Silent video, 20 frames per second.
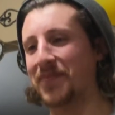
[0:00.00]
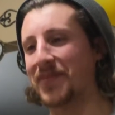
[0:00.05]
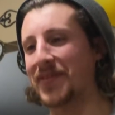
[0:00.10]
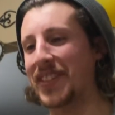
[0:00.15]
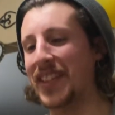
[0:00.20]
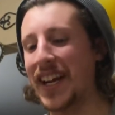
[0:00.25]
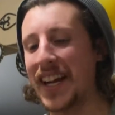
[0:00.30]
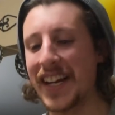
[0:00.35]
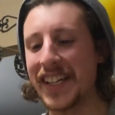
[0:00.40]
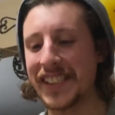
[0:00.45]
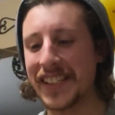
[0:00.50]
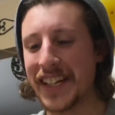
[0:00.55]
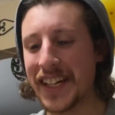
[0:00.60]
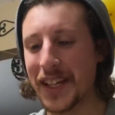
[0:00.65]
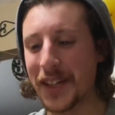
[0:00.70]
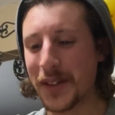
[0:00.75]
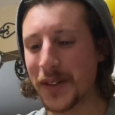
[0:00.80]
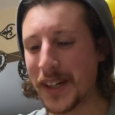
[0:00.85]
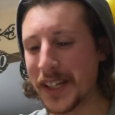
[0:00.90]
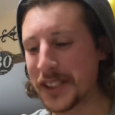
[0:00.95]
Guys, any
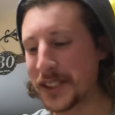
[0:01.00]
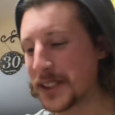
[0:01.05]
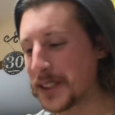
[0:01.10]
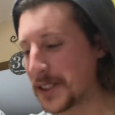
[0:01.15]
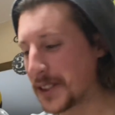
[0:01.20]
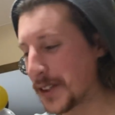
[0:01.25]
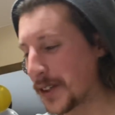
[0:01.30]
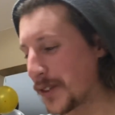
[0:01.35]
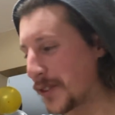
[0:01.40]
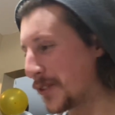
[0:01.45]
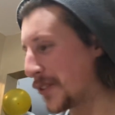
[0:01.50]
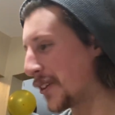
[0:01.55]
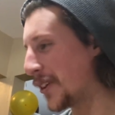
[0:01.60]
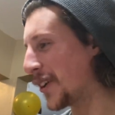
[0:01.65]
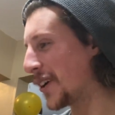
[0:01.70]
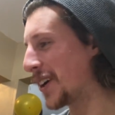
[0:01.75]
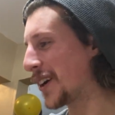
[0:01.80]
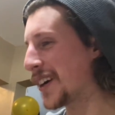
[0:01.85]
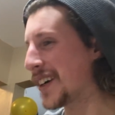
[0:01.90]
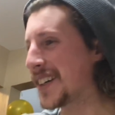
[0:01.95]
questions so
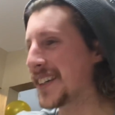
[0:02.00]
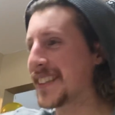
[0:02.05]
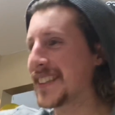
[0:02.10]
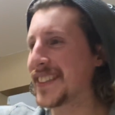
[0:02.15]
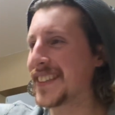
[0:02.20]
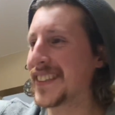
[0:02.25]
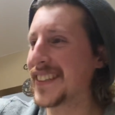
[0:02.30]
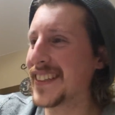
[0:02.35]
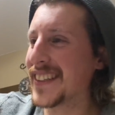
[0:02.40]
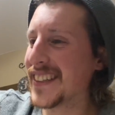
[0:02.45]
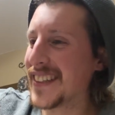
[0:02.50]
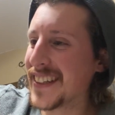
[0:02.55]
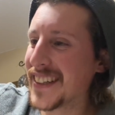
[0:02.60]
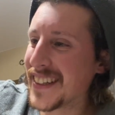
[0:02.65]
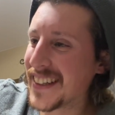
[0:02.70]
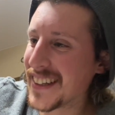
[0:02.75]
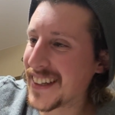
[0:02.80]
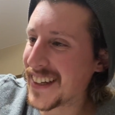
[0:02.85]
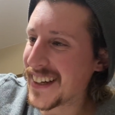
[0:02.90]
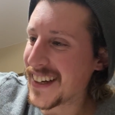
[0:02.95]
far
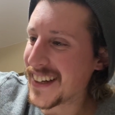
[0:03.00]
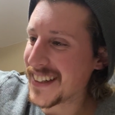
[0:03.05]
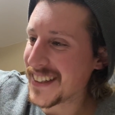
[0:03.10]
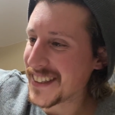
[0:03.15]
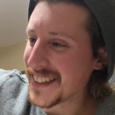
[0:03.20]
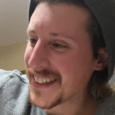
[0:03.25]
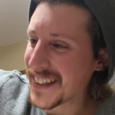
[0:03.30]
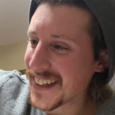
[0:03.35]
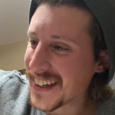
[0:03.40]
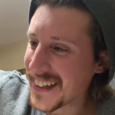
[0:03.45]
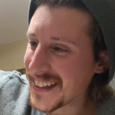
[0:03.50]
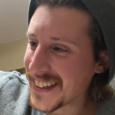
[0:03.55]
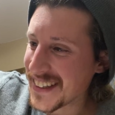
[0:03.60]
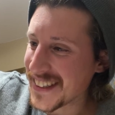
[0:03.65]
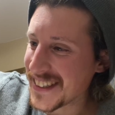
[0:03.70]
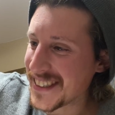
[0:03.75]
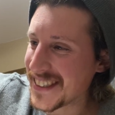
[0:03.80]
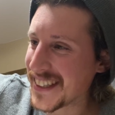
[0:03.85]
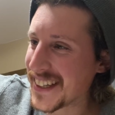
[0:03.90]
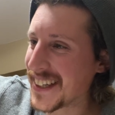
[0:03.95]
on the, on
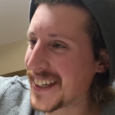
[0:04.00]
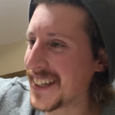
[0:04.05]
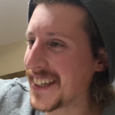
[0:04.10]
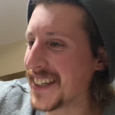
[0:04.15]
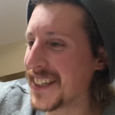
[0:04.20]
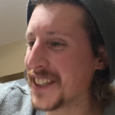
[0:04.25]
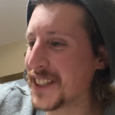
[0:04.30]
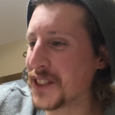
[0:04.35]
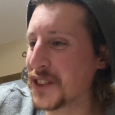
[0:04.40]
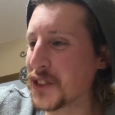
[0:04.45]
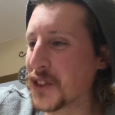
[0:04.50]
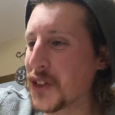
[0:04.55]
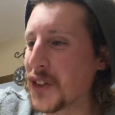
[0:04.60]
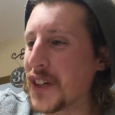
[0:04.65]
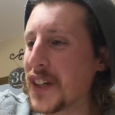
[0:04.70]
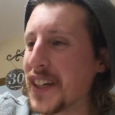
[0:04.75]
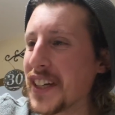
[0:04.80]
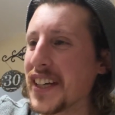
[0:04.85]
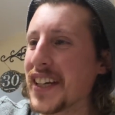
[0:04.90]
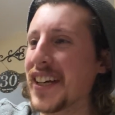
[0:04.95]
this uh,
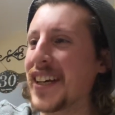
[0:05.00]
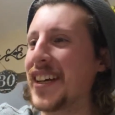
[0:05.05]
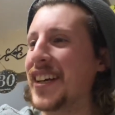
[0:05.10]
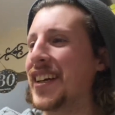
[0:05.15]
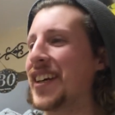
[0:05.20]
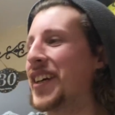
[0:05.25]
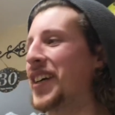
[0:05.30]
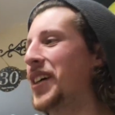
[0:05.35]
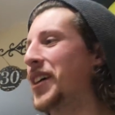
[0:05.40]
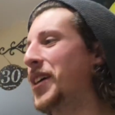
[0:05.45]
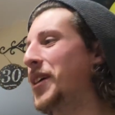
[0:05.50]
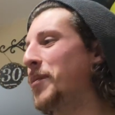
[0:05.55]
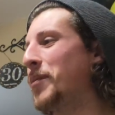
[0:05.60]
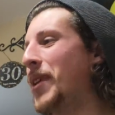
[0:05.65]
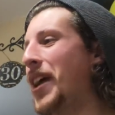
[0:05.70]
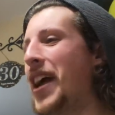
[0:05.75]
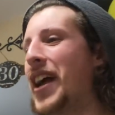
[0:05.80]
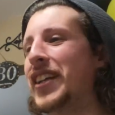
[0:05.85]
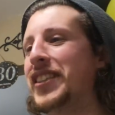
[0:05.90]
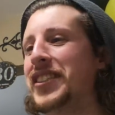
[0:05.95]
drawing? Um, the
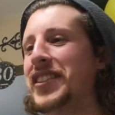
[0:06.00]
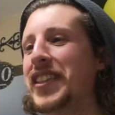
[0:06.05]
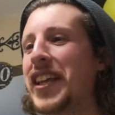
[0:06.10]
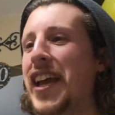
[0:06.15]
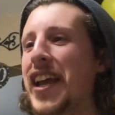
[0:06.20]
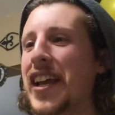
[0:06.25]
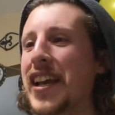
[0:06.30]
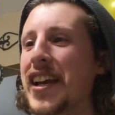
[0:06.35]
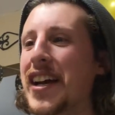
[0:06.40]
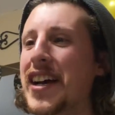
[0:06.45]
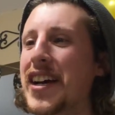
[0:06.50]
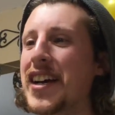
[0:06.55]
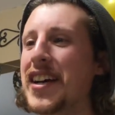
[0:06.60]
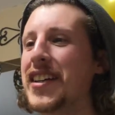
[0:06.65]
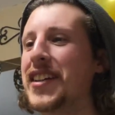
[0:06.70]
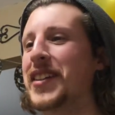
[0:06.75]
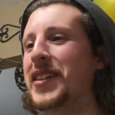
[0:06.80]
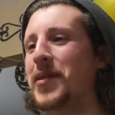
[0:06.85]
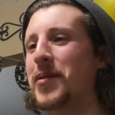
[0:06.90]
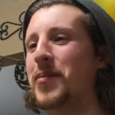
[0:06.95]
hat's staying
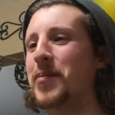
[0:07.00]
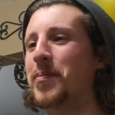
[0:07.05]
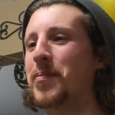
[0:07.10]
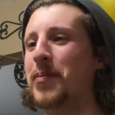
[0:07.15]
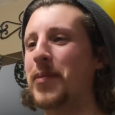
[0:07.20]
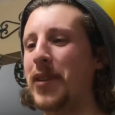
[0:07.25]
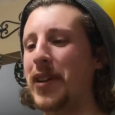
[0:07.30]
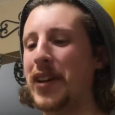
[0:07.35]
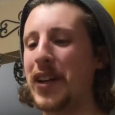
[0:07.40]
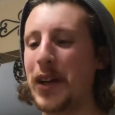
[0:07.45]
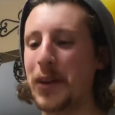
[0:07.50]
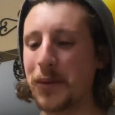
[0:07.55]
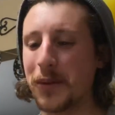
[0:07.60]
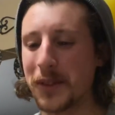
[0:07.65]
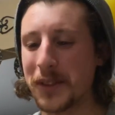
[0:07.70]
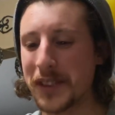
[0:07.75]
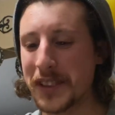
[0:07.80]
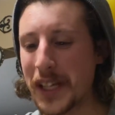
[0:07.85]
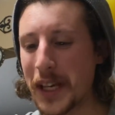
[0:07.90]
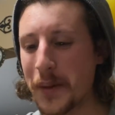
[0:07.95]
on, but I will
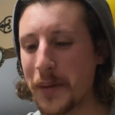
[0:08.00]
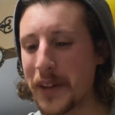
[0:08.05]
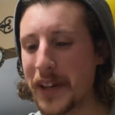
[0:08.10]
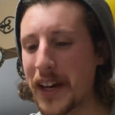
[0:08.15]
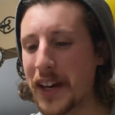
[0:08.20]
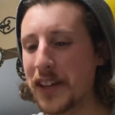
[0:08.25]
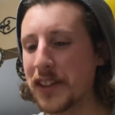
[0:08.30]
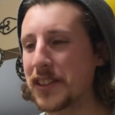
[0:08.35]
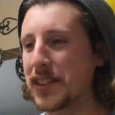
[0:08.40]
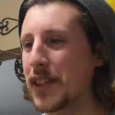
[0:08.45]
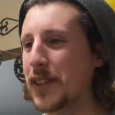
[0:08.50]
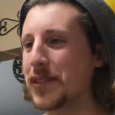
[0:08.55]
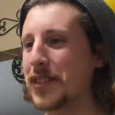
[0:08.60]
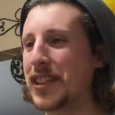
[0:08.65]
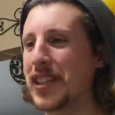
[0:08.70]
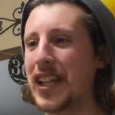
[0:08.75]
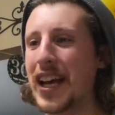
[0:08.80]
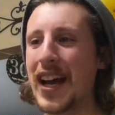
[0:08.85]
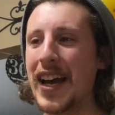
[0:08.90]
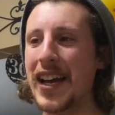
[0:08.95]
say we got ourselves a
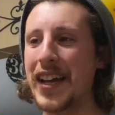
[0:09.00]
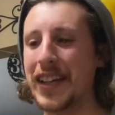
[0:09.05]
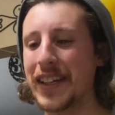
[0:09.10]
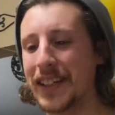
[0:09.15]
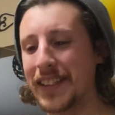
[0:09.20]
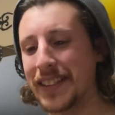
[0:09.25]
nine.